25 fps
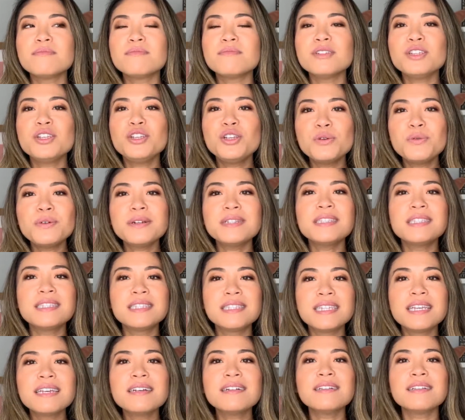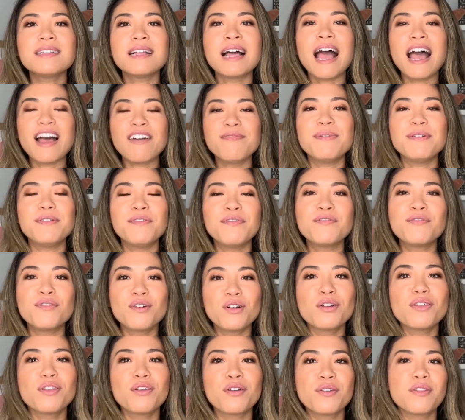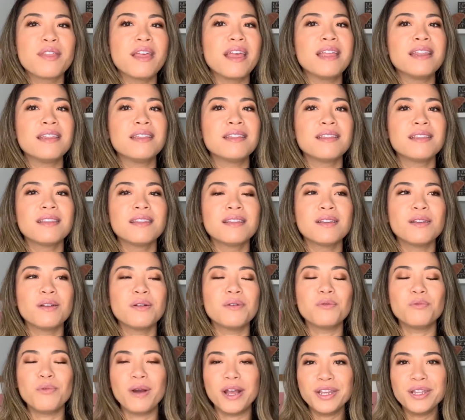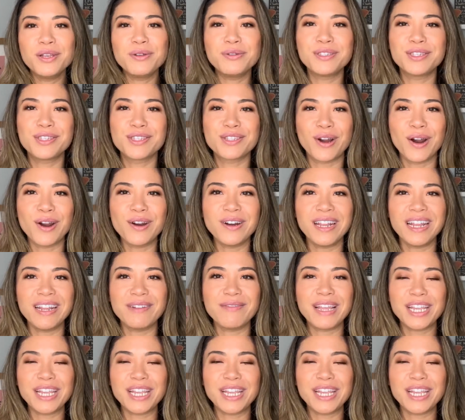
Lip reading: you would still have been further than when you started.